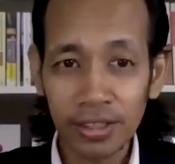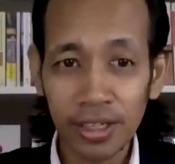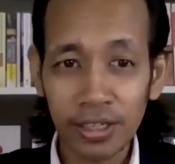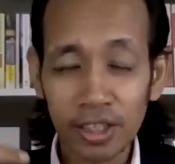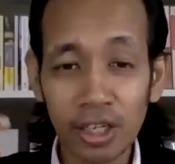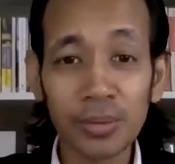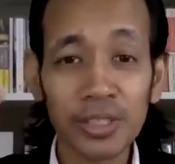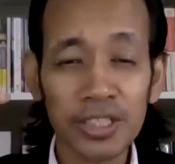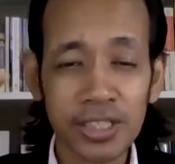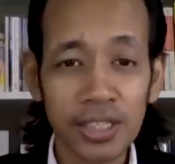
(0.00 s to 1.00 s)
Yeah, your
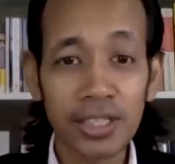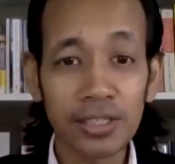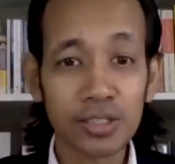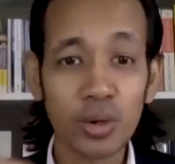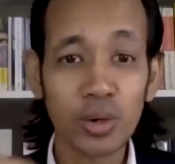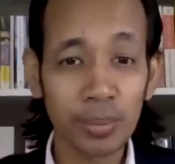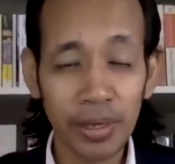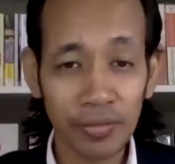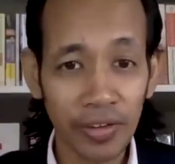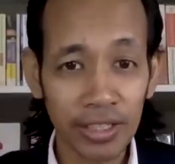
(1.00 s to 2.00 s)
immune system is going to
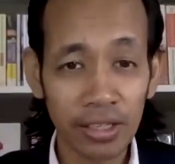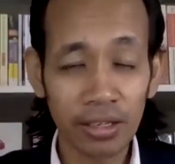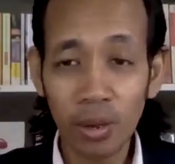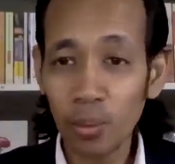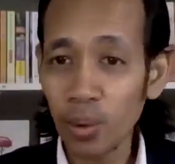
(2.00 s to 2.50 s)
be affected.